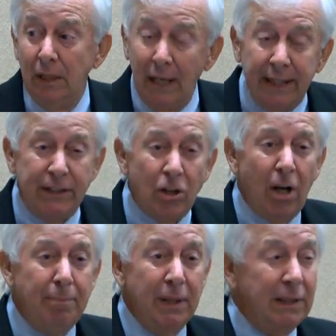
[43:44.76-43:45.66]
And he
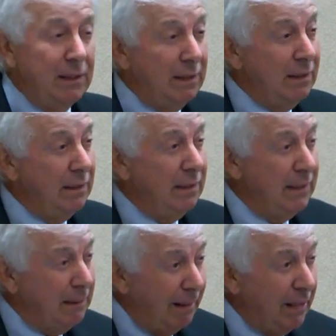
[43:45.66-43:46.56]
taught me,
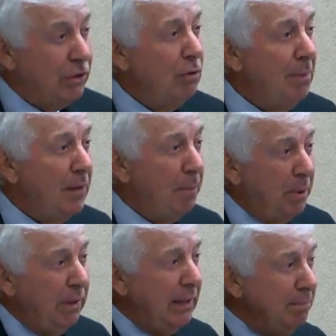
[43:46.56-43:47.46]
you know, on a 2-month
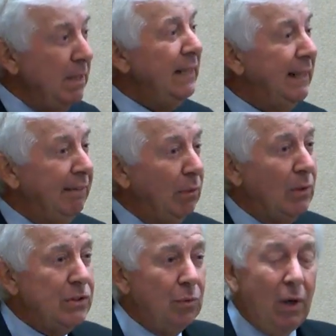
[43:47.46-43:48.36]
period, meeting every
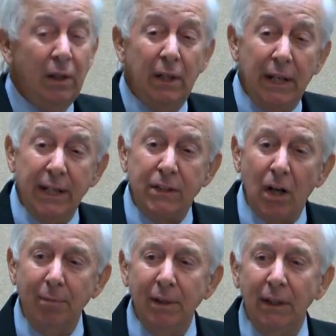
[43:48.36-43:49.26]
once in a while, he
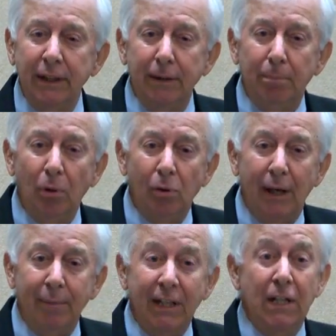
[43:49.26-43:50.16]
taught me linear
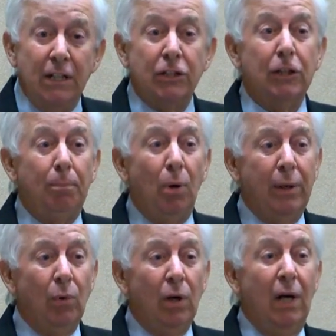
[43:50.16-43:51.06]
programming to the
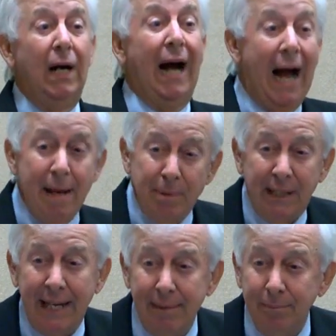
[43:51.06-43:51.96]
point where I
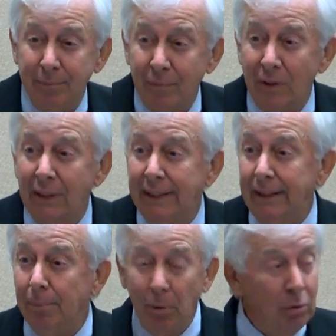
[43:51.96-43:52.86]
became the
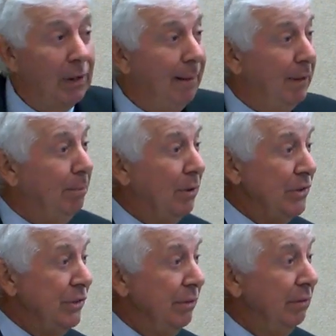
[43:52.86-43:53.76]
linear programming
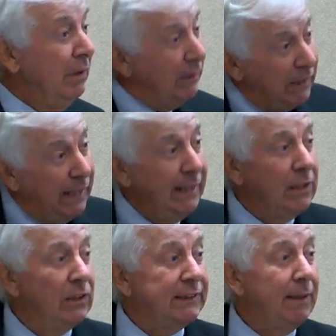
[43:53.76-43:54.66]
person. He
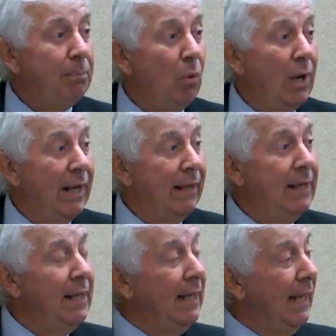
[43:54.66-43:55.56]
could step away,
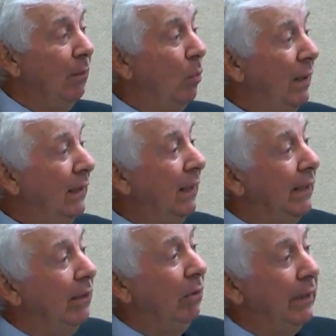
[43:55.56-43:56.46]
and we
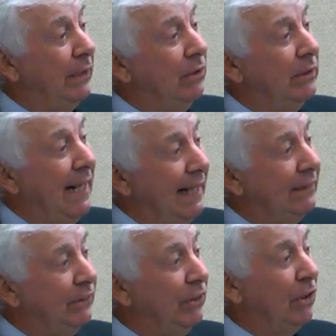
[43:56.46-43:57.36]
literally could
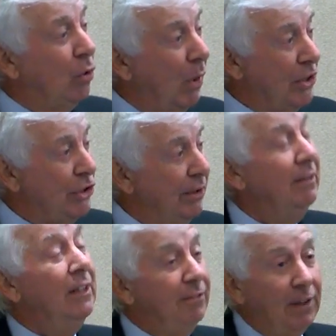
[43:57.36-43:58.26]
answer the question.
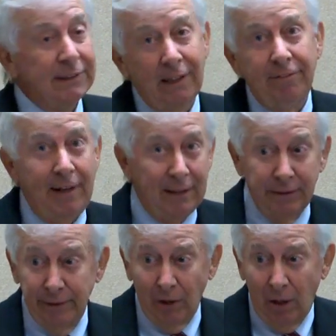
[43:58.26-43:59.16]
For us, our
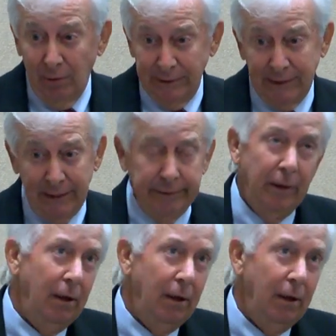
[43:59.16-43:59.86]
faculty are always on,